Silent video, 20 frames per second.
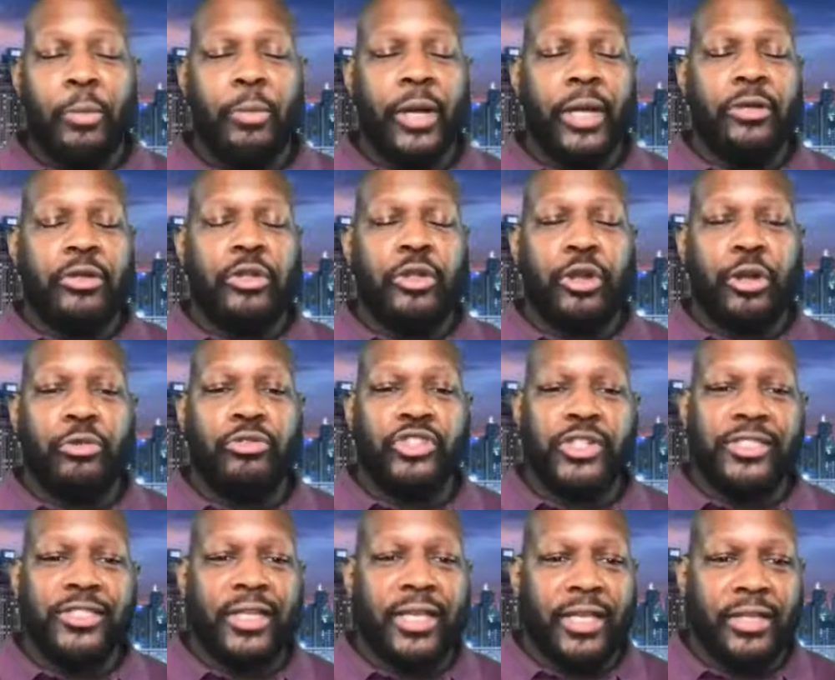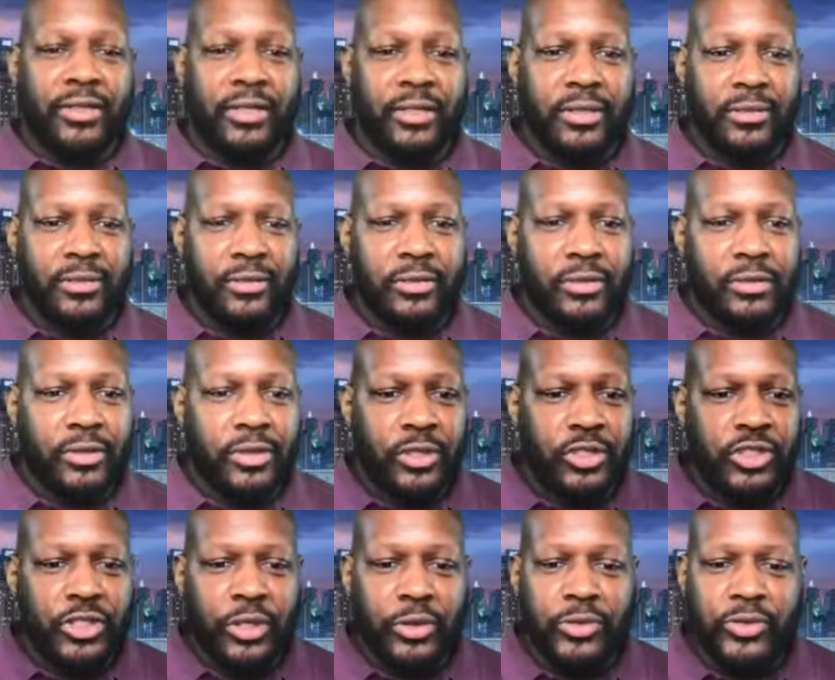But, just to get
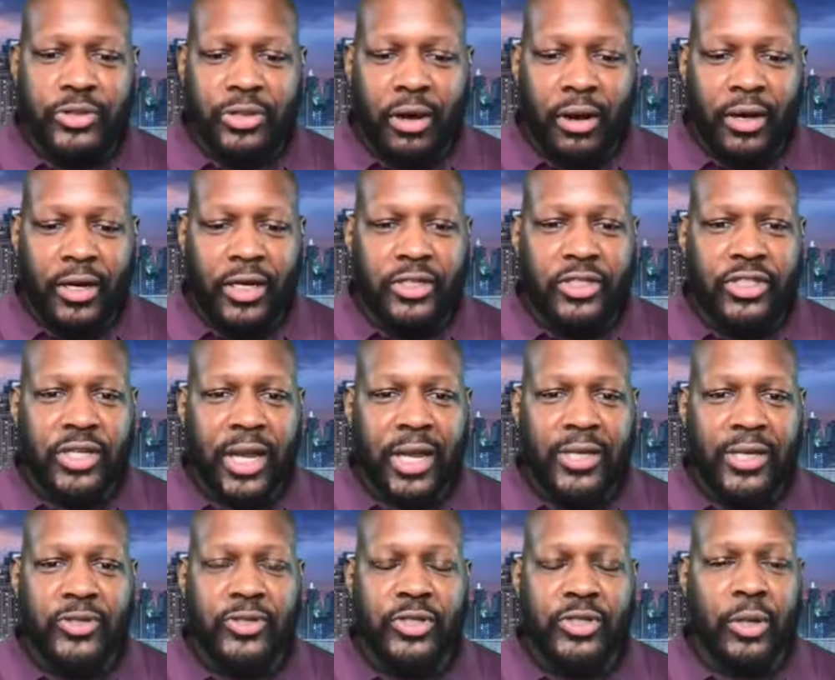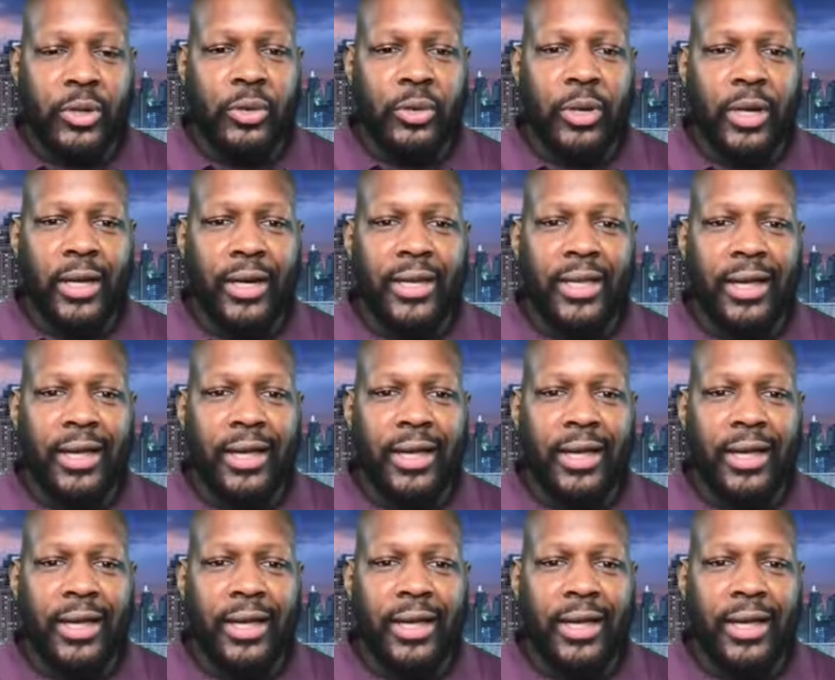the show started, Chase, so,